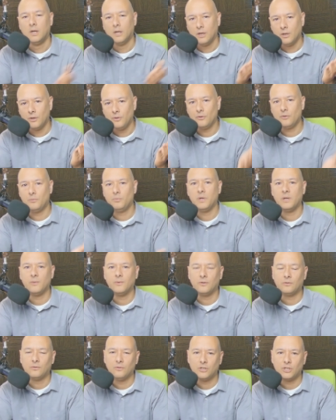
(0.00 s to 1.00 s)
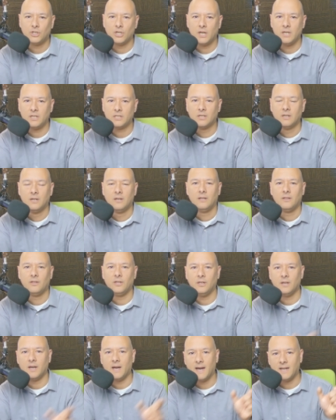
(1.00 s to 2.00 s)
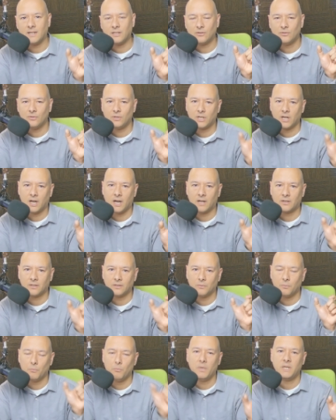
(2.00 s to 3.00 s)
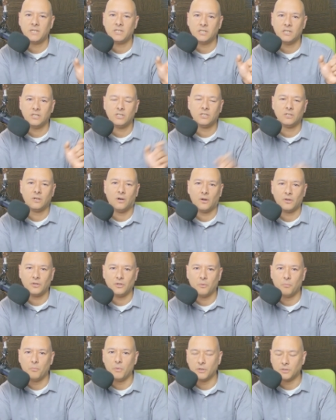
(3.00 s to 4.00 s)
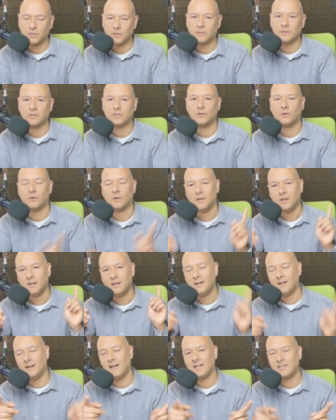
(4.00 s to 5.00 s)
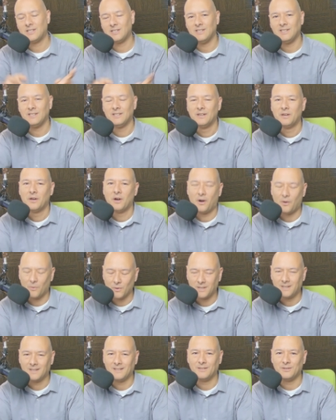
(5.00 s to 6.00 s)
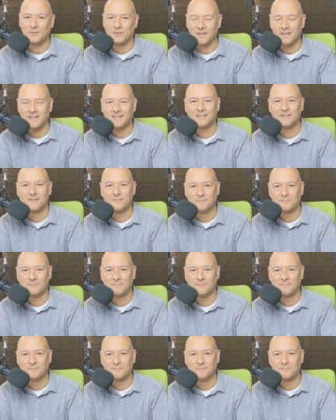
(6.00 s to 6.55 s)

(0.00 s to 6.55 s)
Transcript: you'll be able to change the add to cart message on your button. So let's see how we can do that.